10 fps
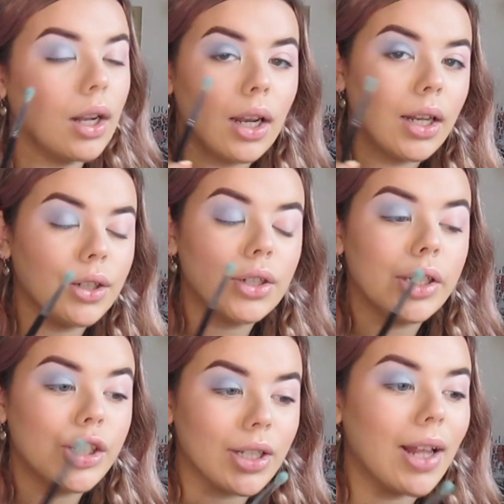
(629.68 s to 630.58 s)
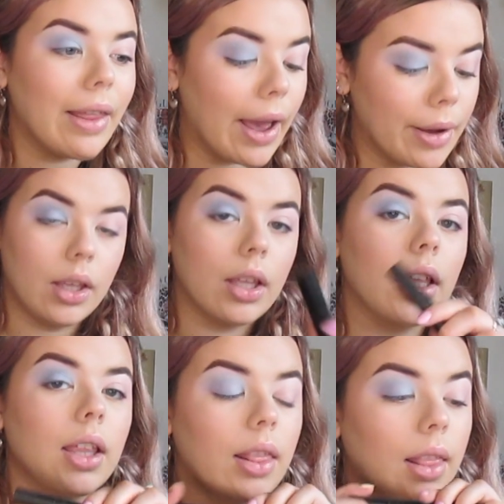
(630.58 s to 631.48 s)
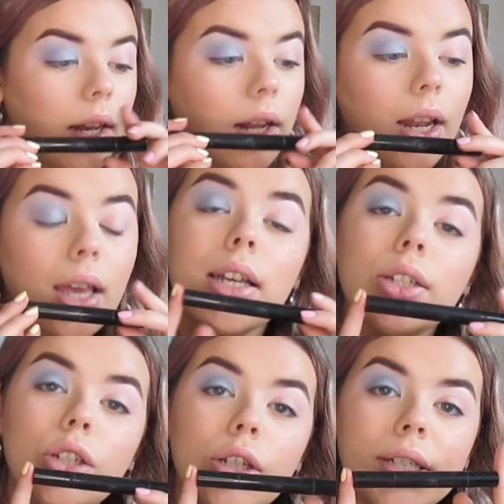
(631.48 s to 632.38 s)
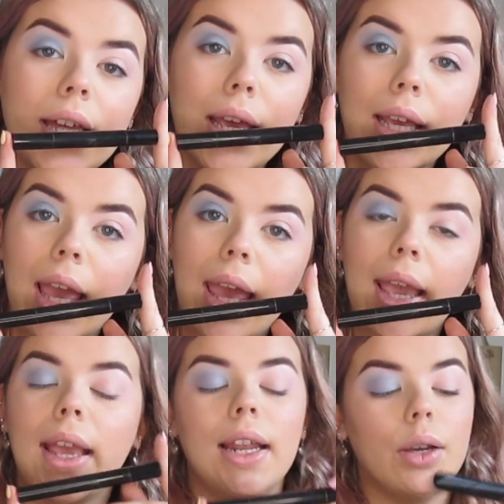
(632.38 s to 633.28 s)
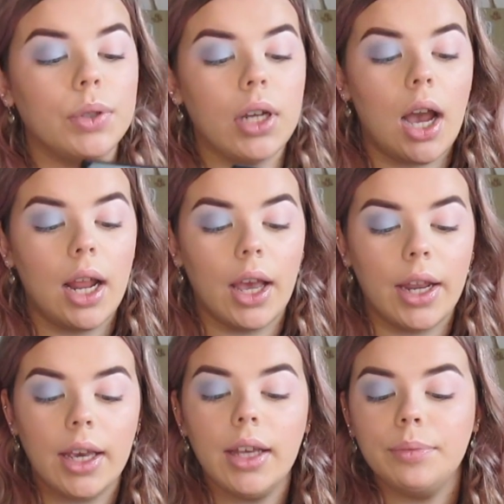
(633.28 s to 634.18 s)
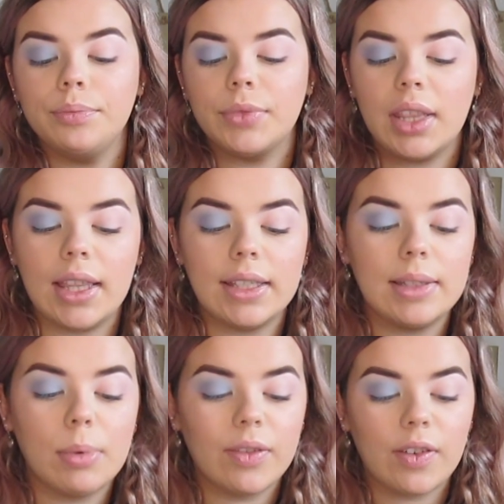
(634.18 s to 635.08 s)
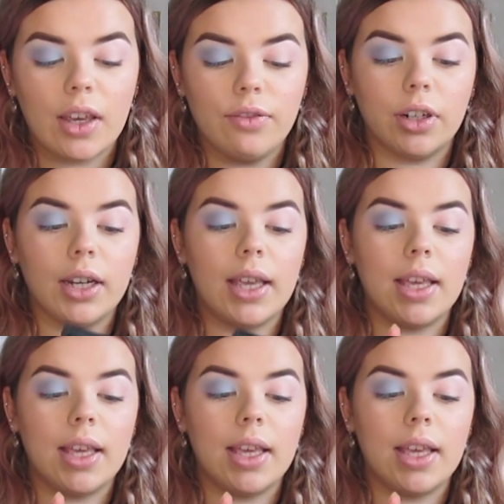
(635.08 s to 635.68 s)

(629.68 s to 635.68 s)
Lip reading: Literally just like that. Then I like to take a liquid eyeliner. This is my favourite.